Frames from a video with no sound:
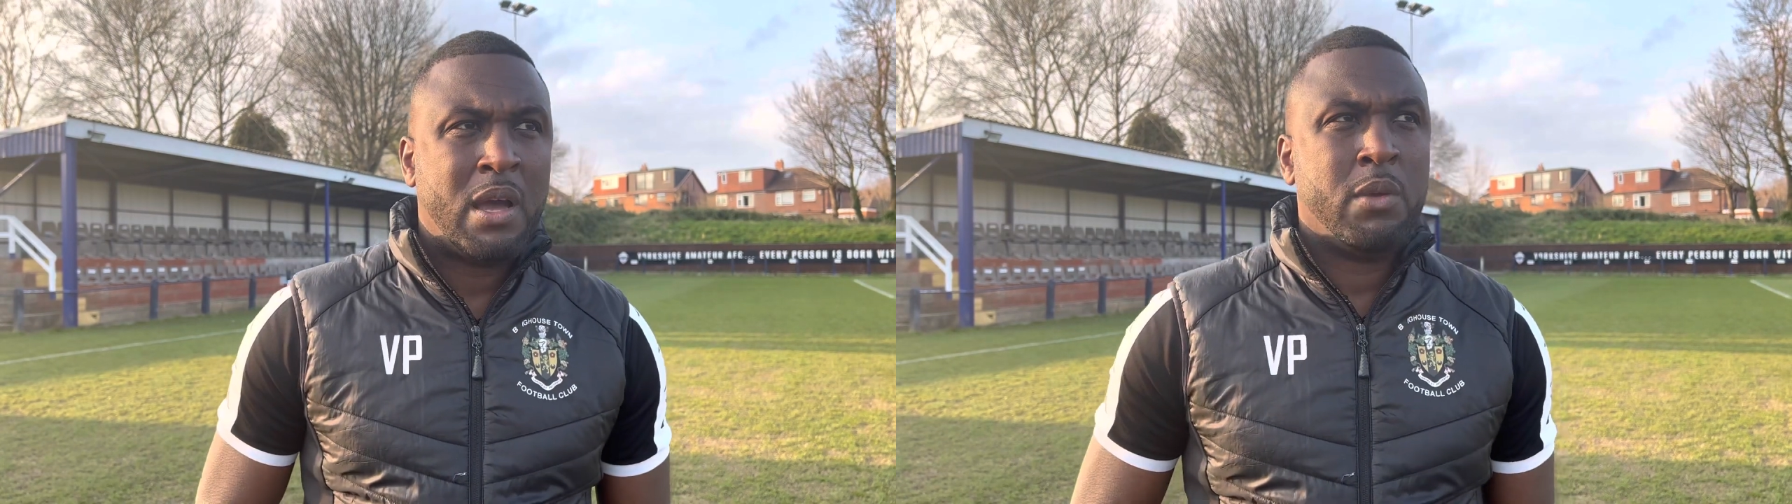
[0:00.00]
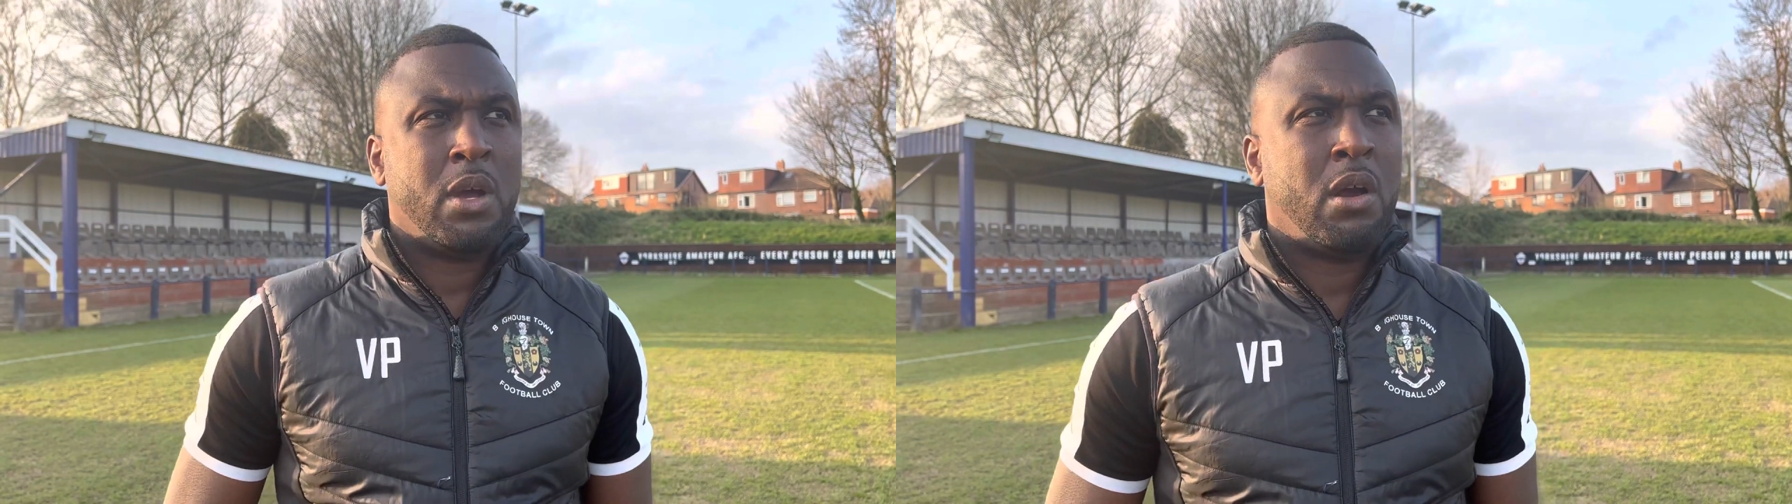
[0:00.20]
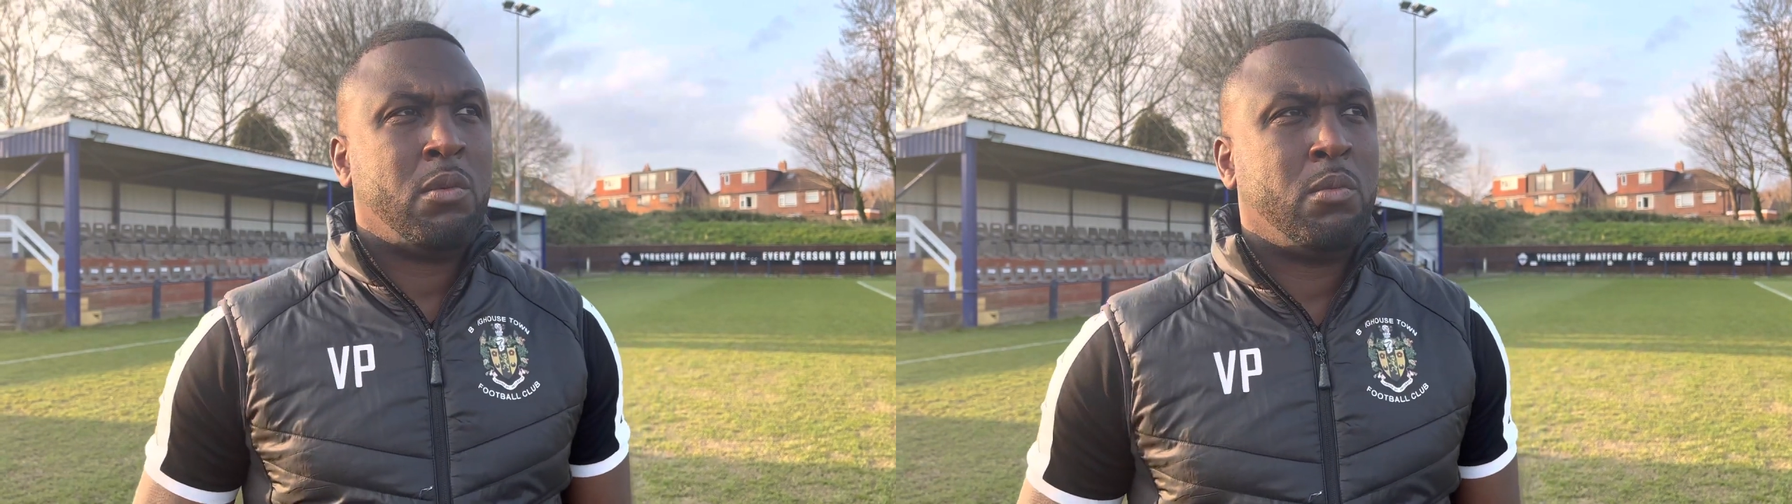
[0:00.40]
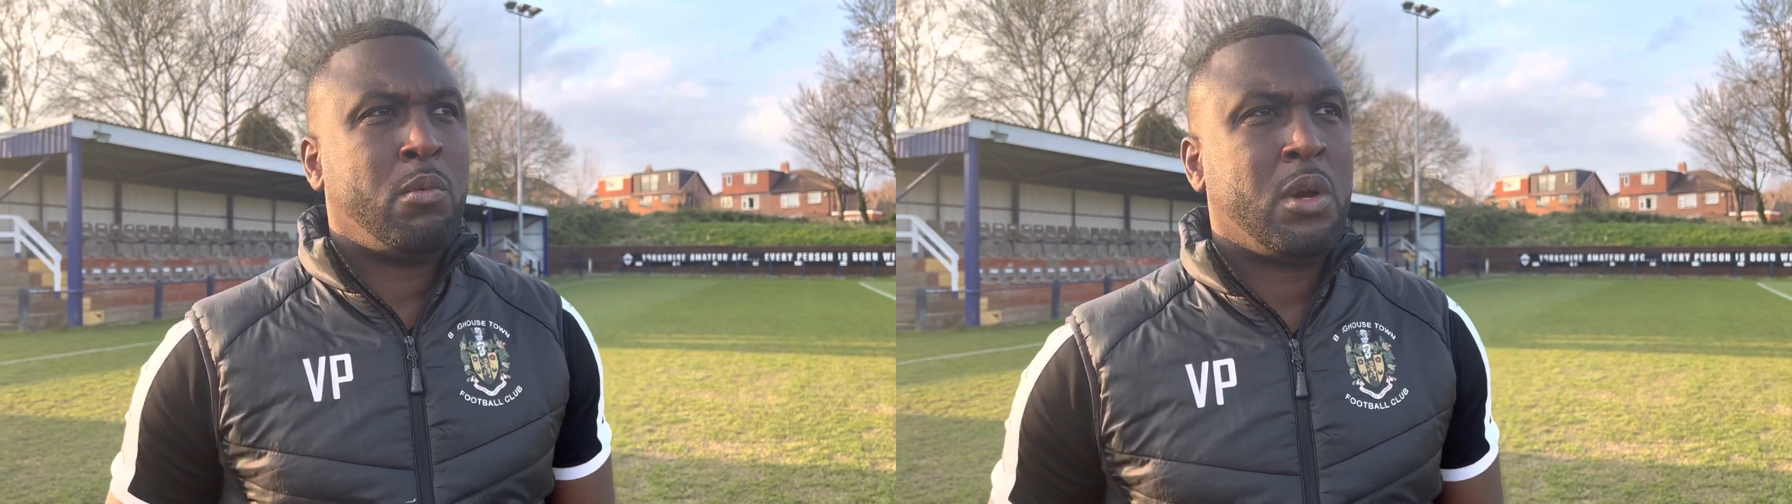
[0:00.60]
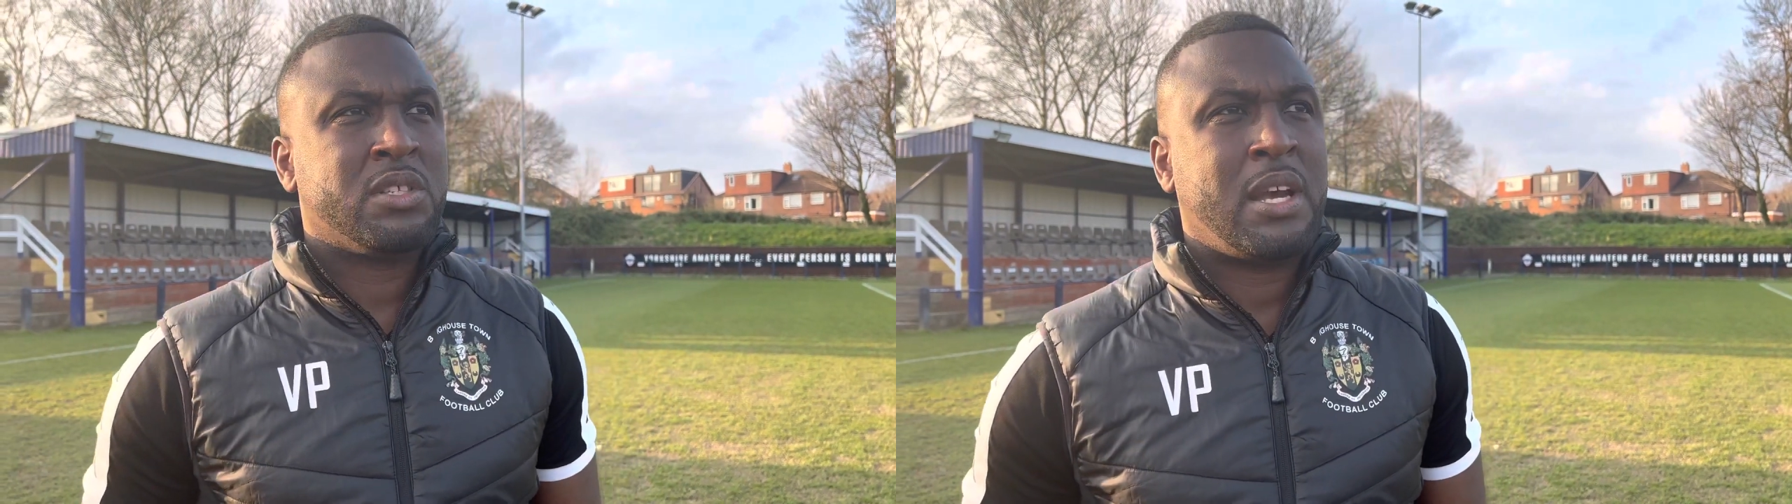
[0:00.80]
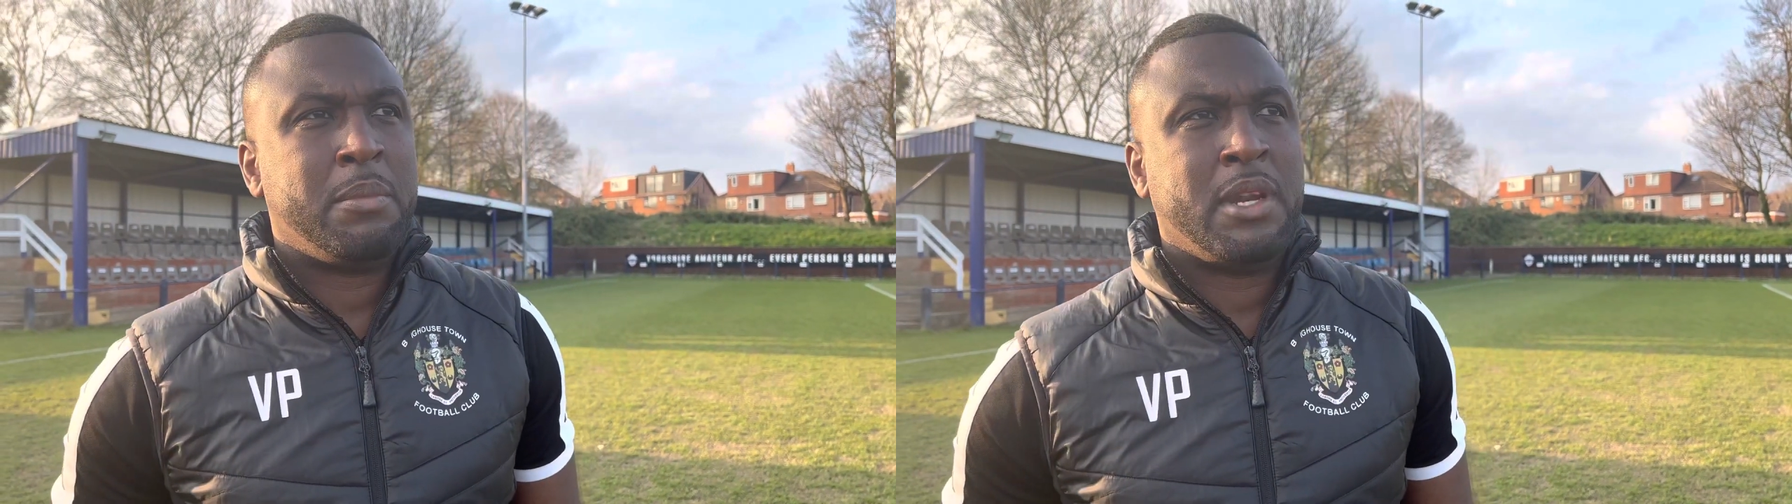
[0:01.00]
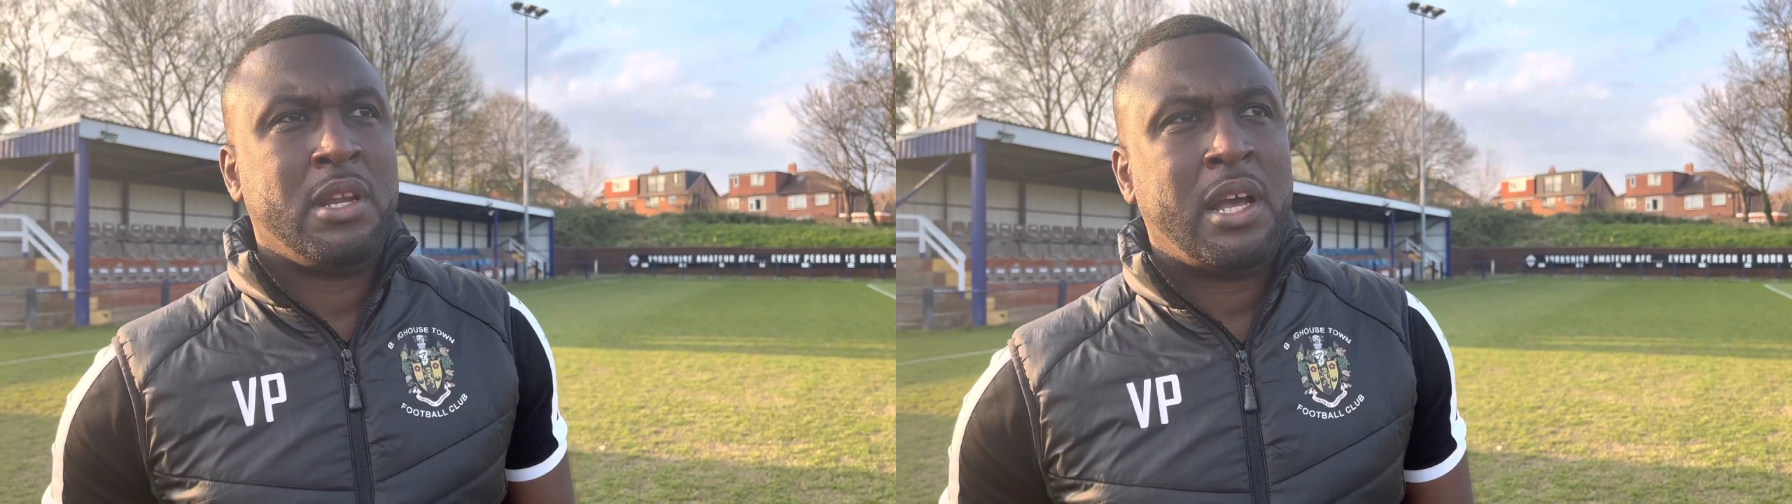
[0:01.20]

we are and what's happening,